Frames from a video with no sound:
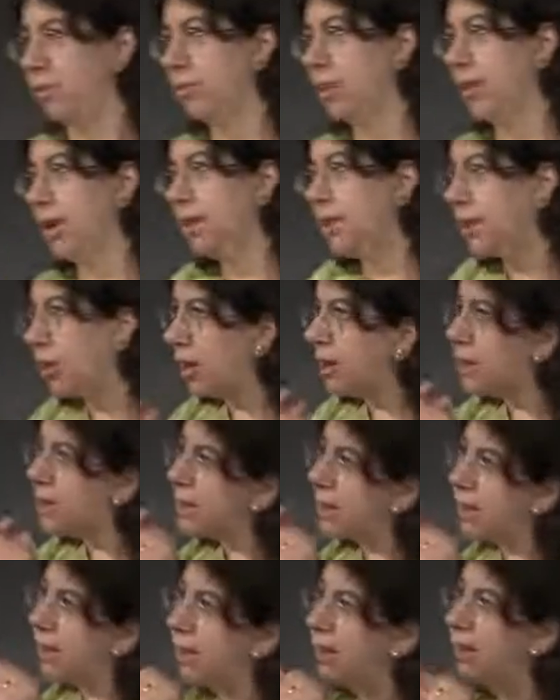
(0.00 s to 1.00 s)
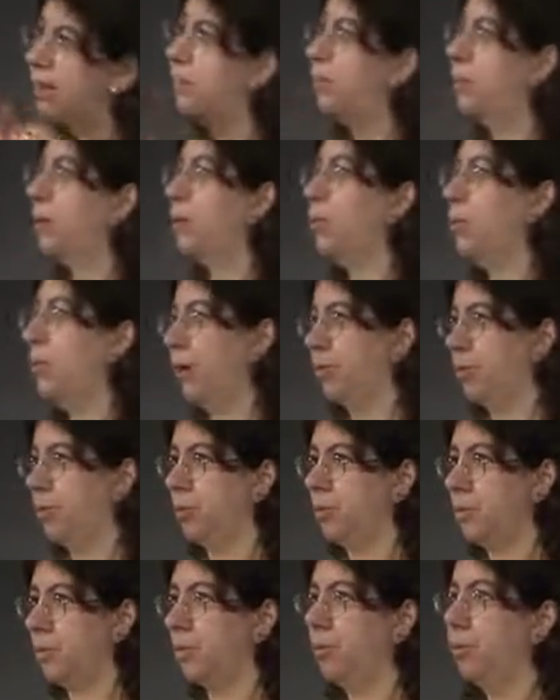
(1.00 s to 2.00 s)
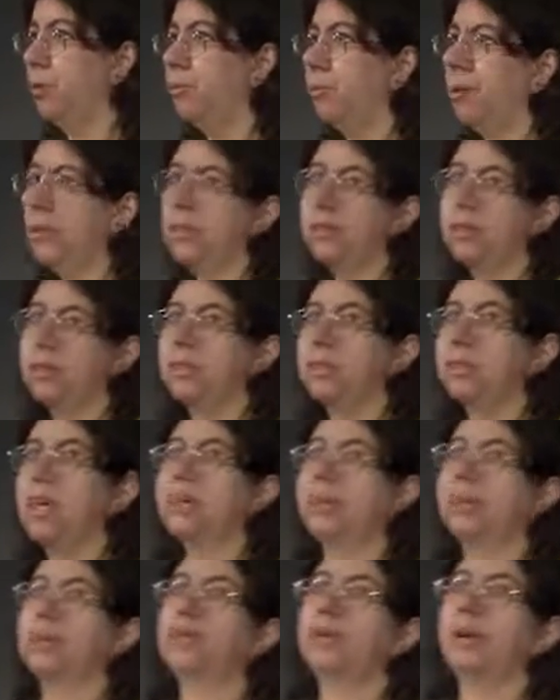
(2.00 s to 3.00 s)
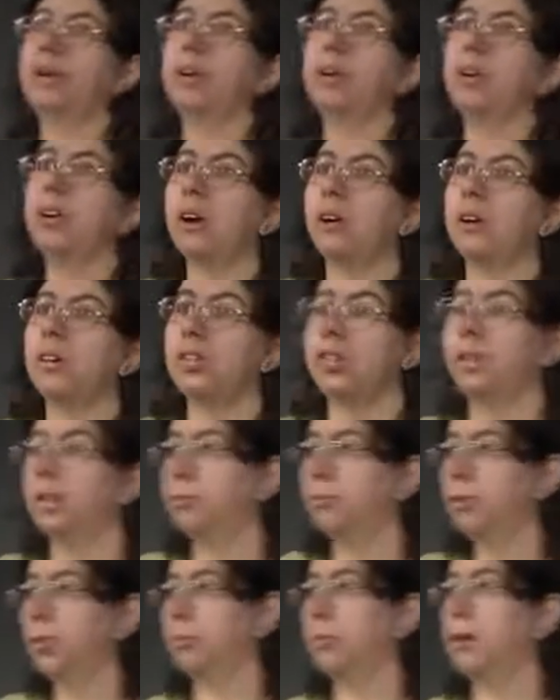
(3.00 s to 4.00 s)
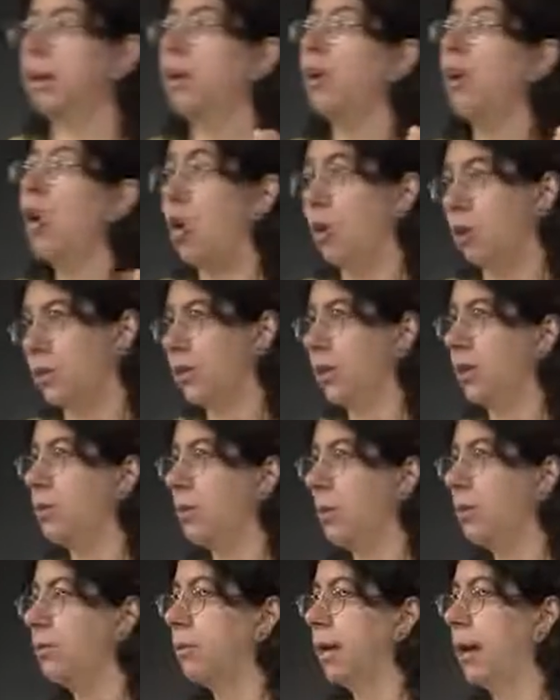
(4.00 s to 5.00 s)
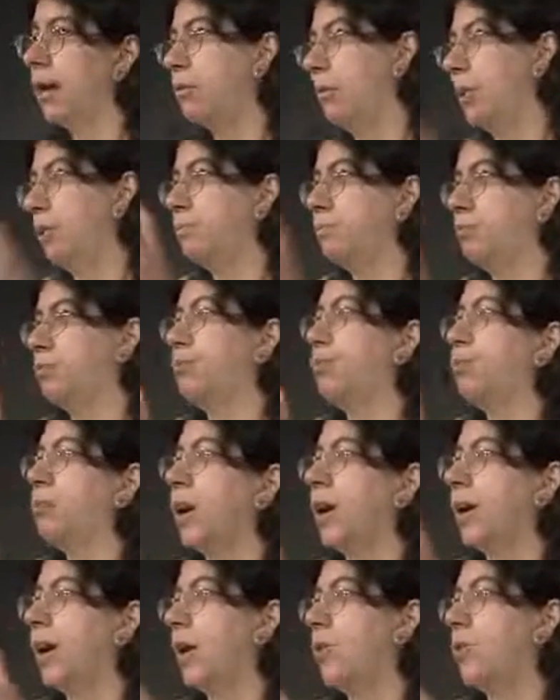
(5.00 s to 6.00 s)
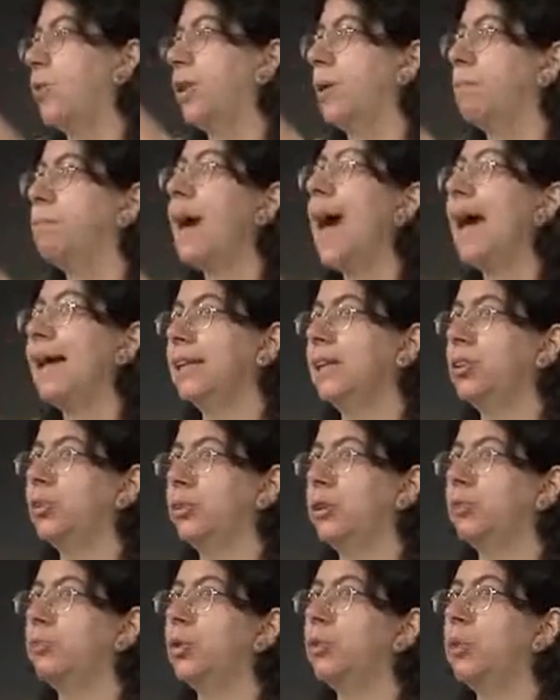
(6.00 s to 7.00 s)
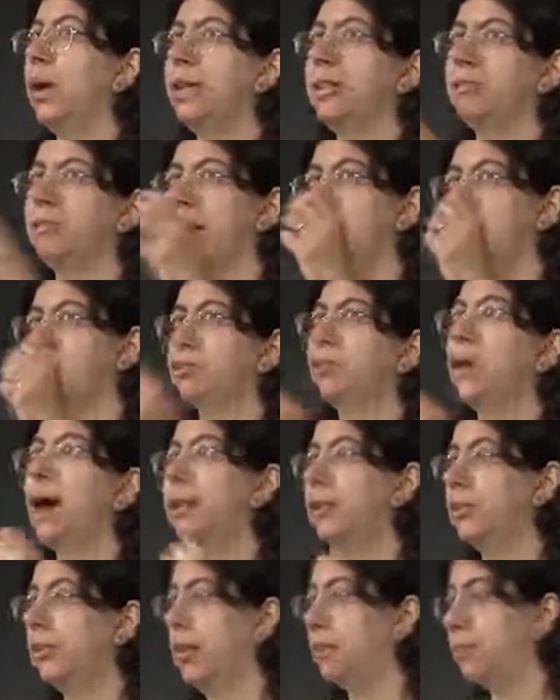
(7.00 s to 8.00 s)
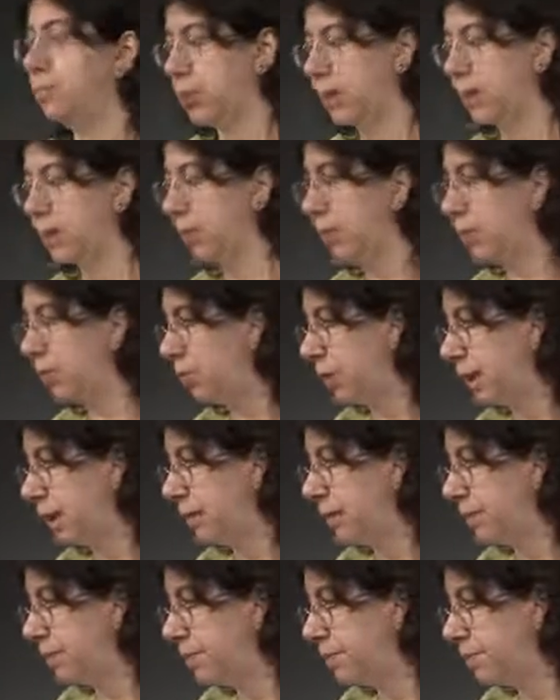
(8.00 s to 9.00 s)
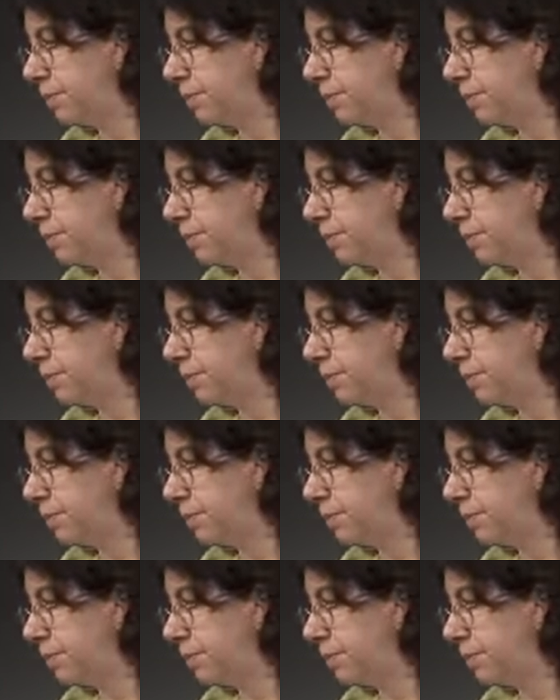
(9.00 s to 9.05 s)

Okay, they're going to stay a little bit away from zero because there's nothing really encouraging them to be all zero. Okay, we're working with the magnitude of the weight vector rather than particular weights.